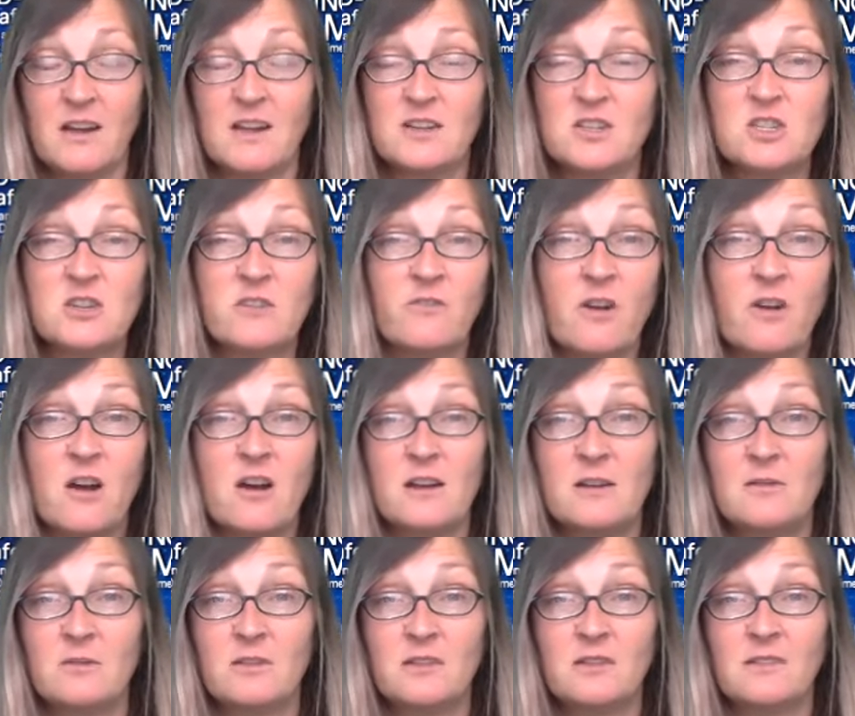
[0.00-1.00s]
And
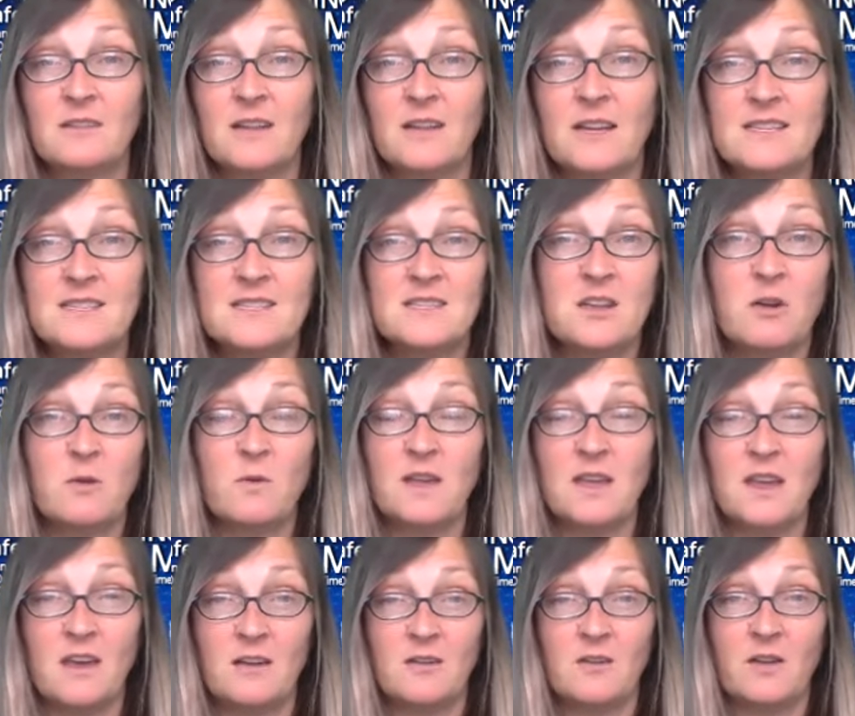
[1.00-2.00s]
Siobhan, let us know
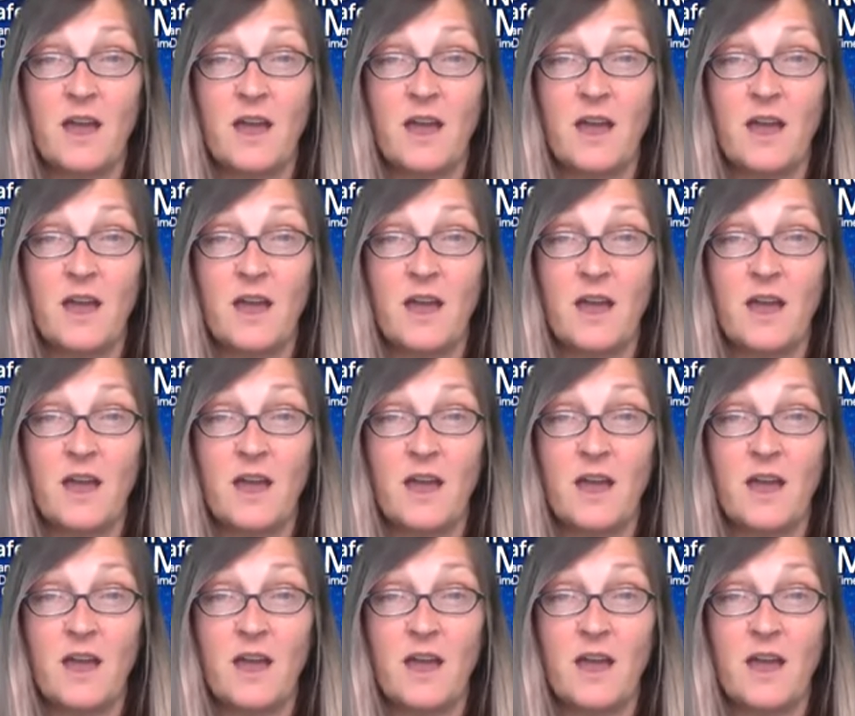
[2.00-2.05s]
again,